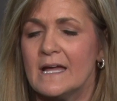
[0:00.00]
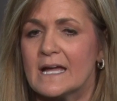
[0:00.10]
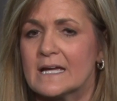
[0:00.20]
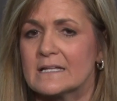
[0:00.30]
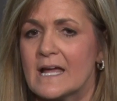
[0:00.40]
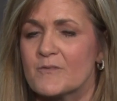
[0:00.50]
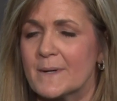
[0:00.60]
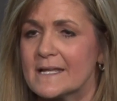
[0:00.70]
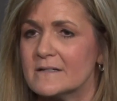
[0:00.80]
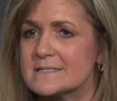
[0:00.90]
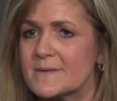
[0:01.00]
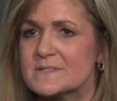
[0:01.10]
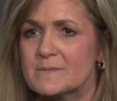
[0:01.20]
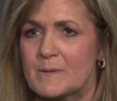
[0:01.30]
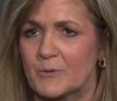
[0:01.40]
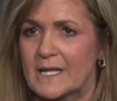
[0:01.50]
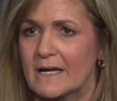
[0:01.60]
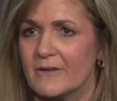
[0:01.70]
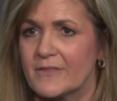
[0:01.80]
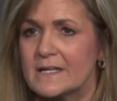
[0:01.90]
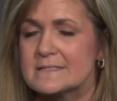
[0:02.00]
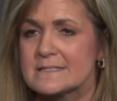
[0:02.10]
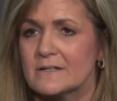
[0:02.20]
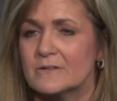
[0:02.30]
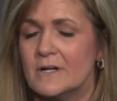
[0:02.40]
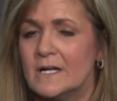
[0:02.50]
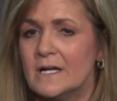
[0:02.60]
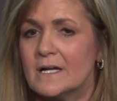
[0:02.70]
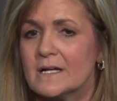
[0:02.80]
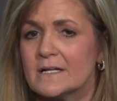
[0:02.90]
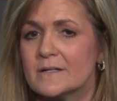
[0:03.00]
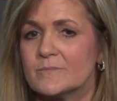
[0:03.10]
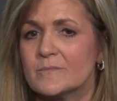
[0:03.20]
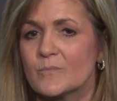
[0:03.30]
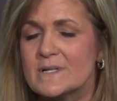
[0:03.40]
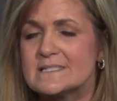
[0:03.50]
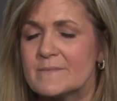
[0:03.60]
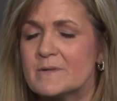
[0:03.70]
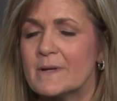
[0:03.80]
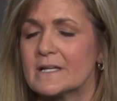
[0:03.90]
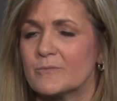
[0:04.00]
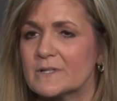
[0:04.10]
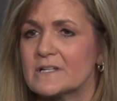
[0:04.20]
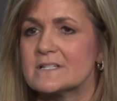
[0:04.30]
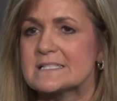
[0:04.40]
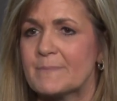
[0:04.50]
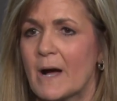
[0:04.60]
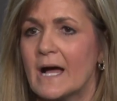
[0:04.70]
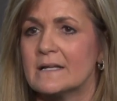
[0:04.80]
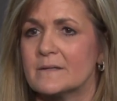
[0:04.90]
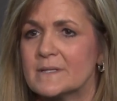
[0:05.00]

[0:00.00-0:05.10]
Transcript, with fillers: and everybody else seems to be pretty healthy. So um, we seem to be in a really good spot. I